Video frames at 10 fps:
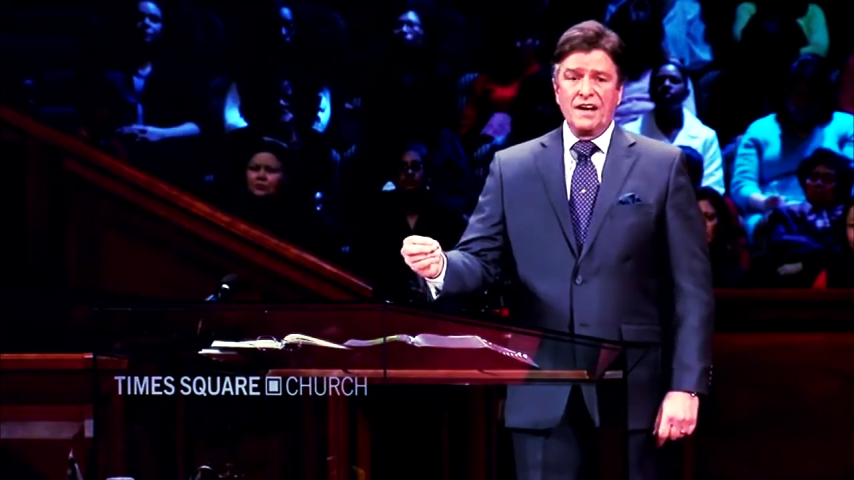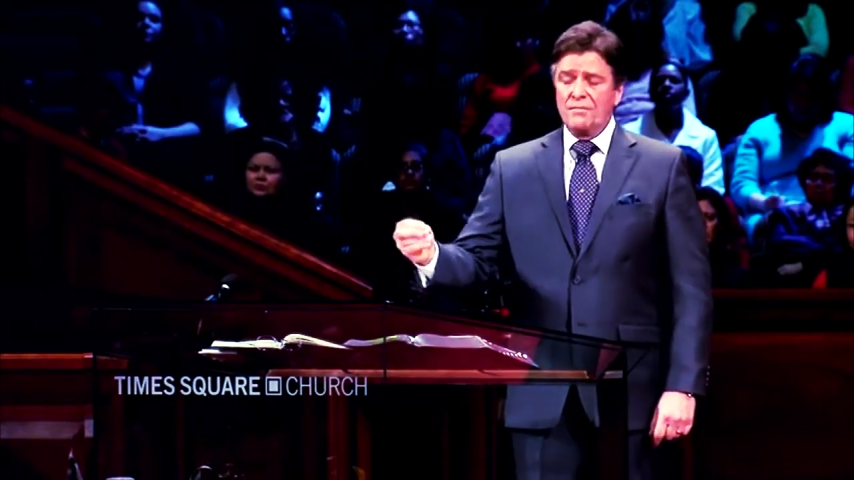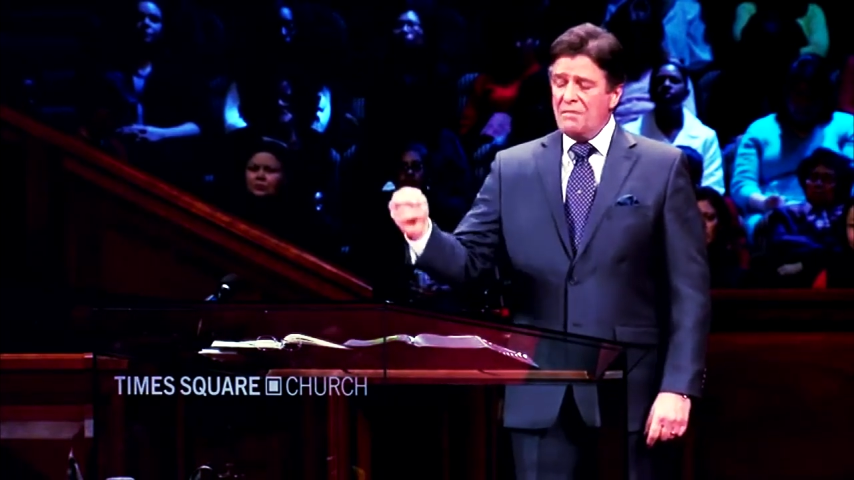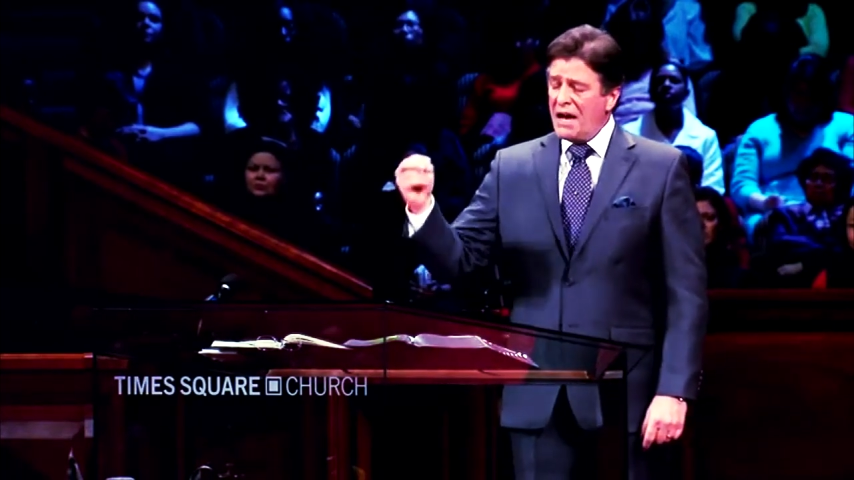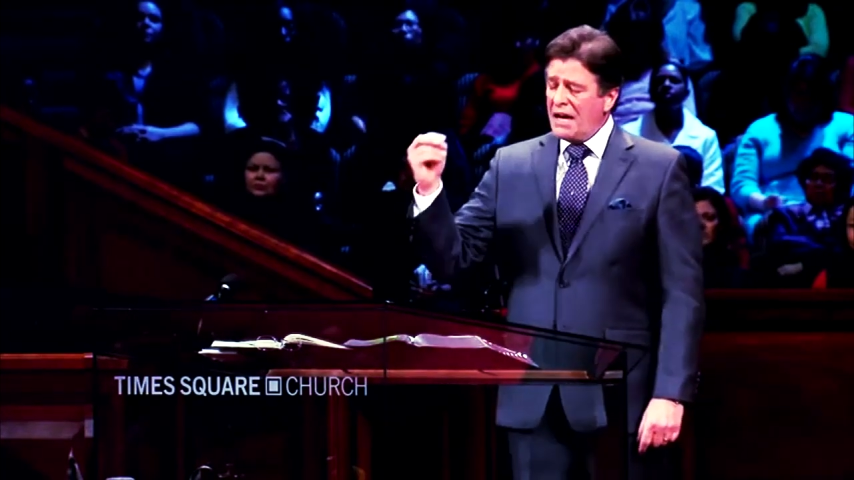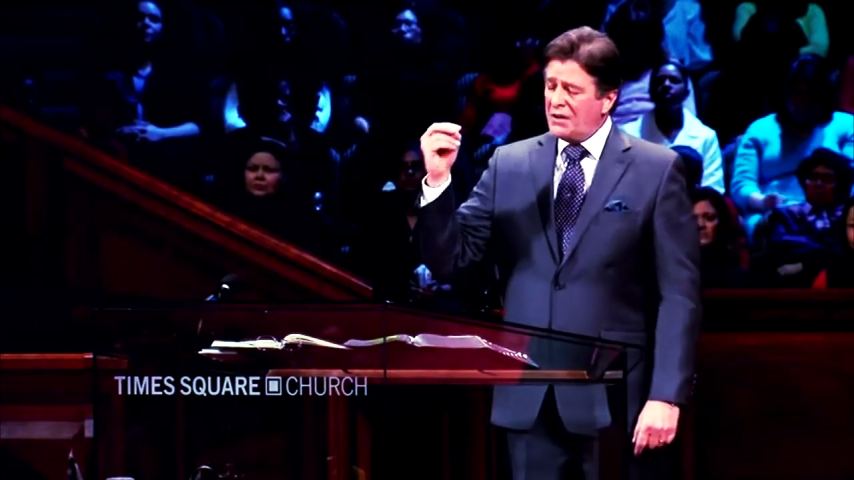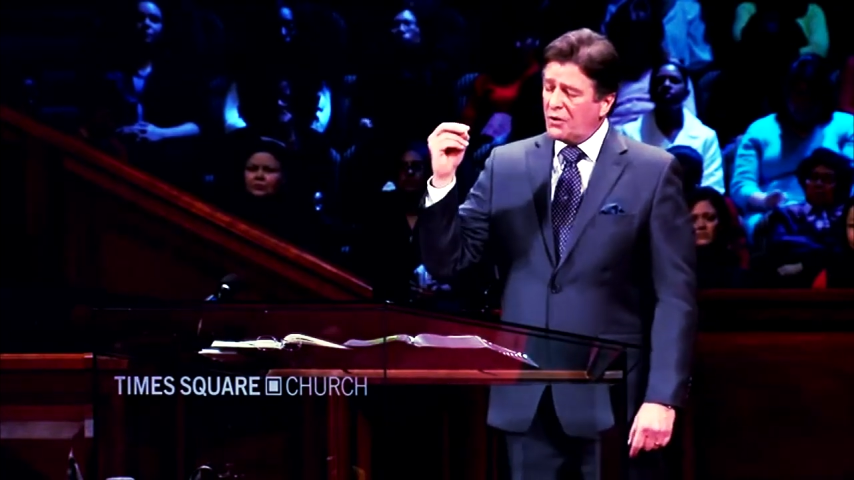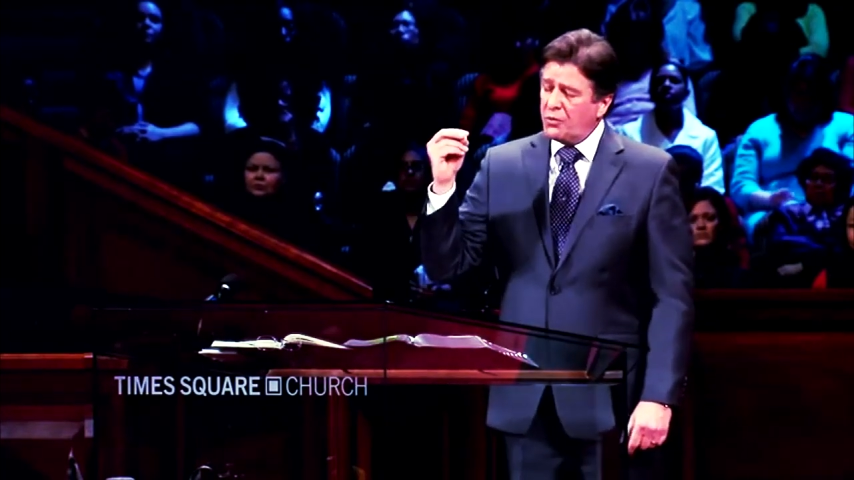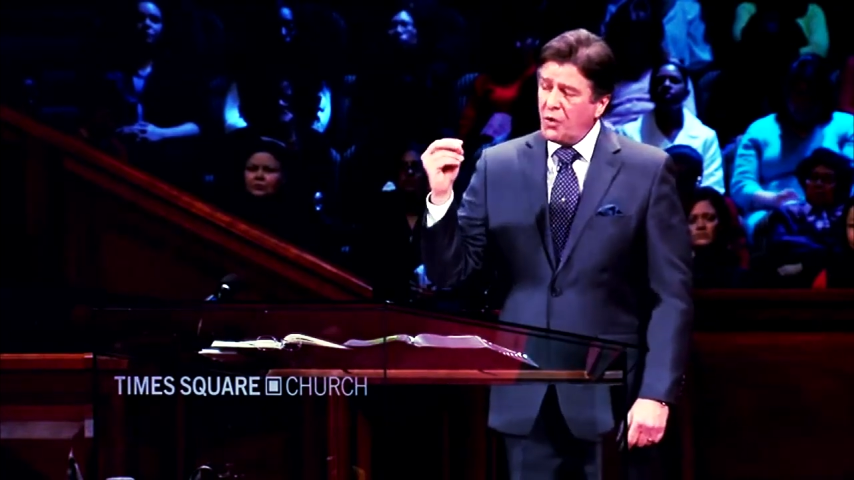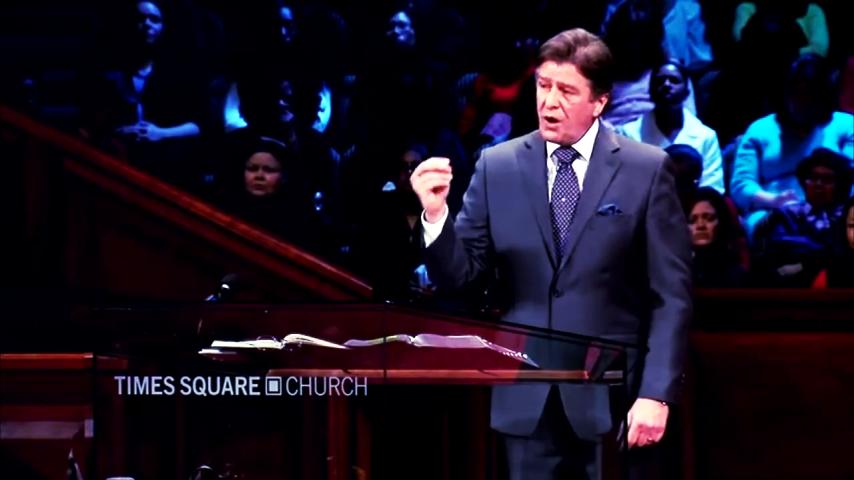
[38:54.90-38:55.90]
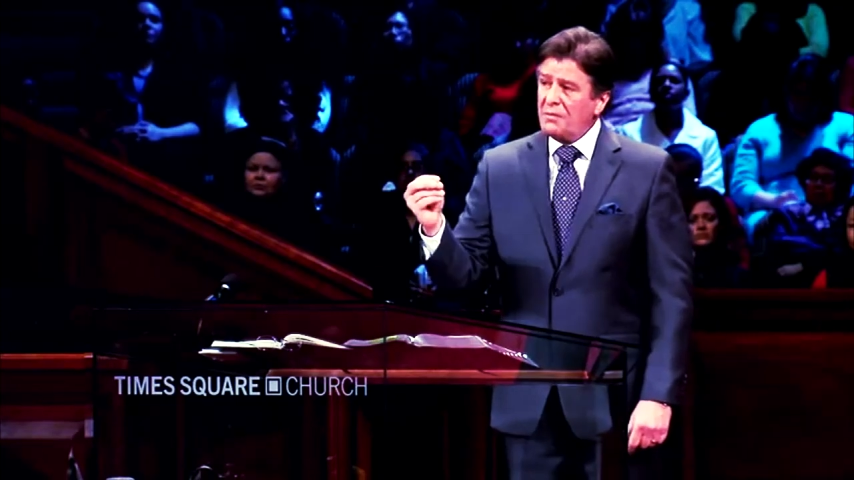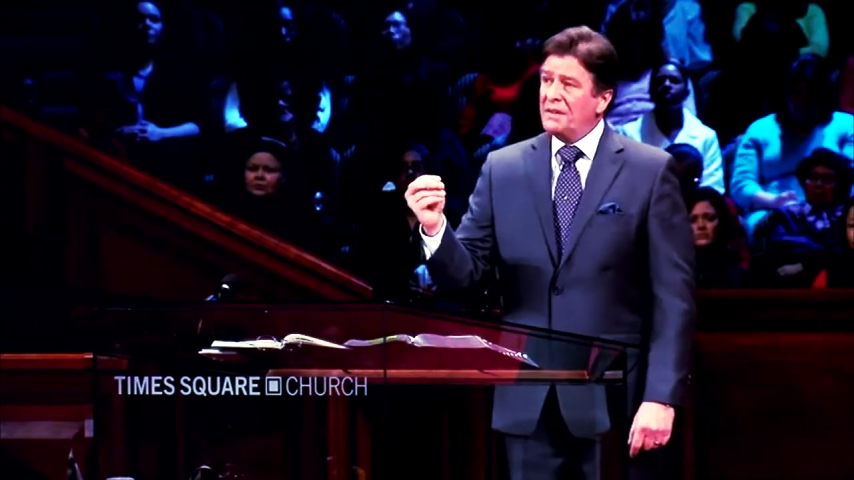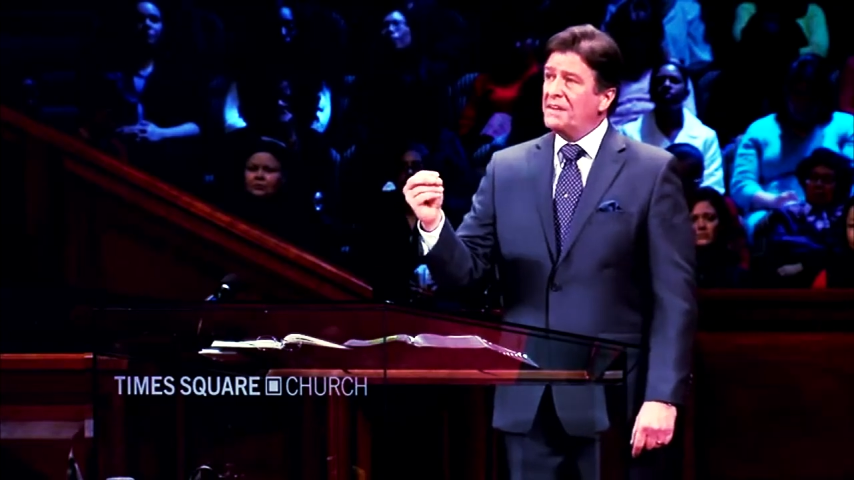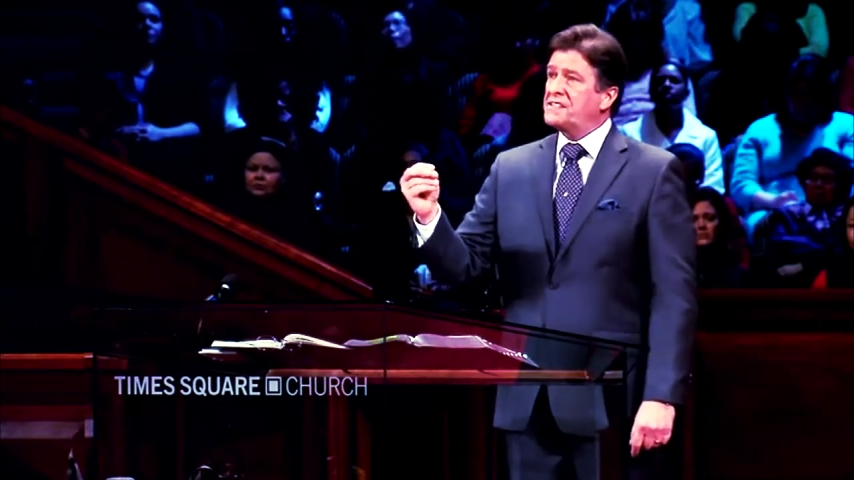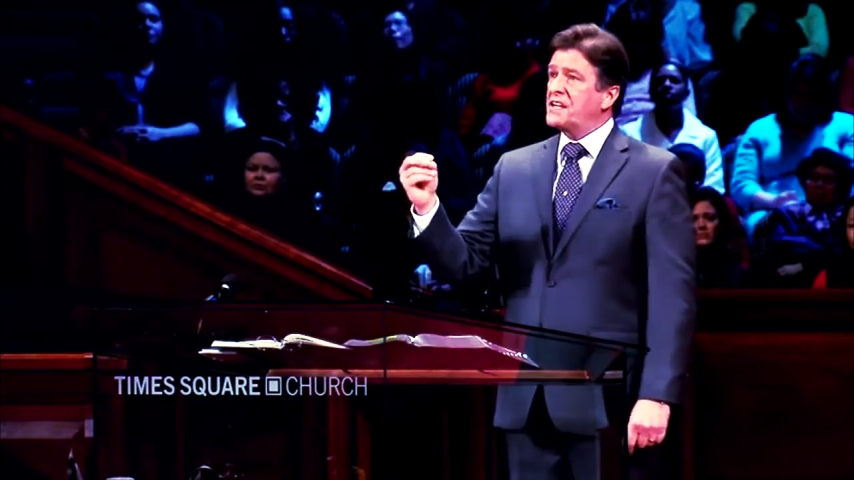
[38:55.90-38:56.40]
A man or
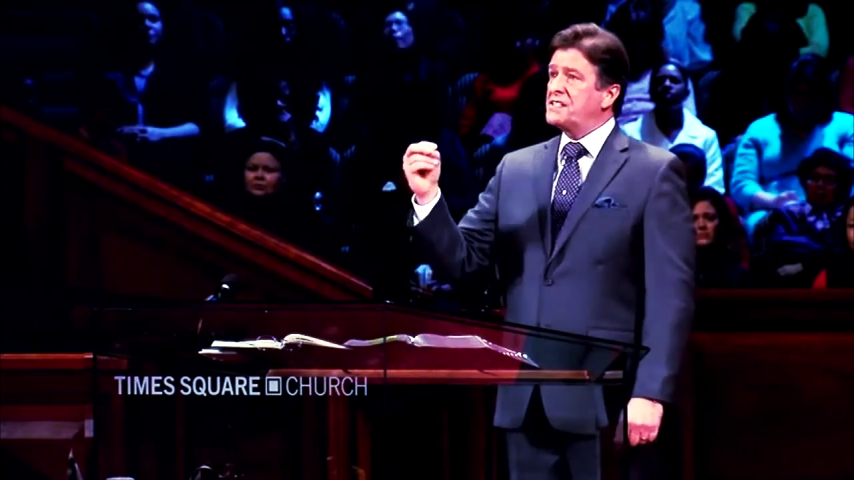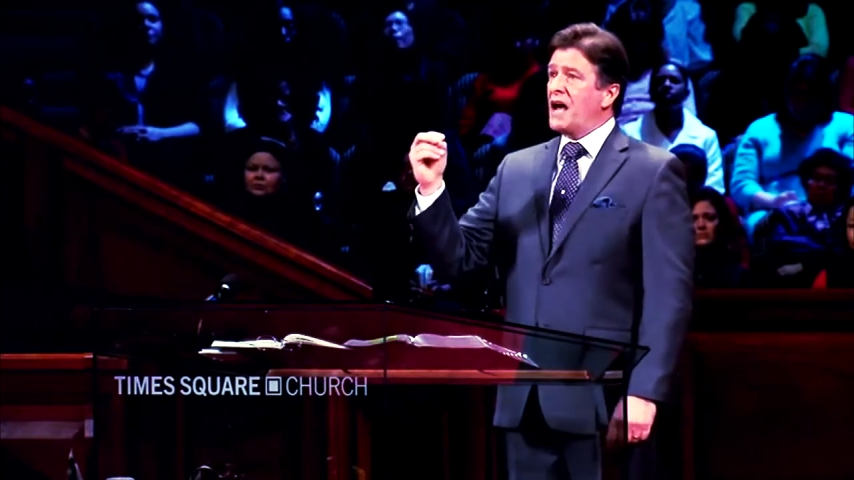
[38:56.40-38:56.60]
woman that says,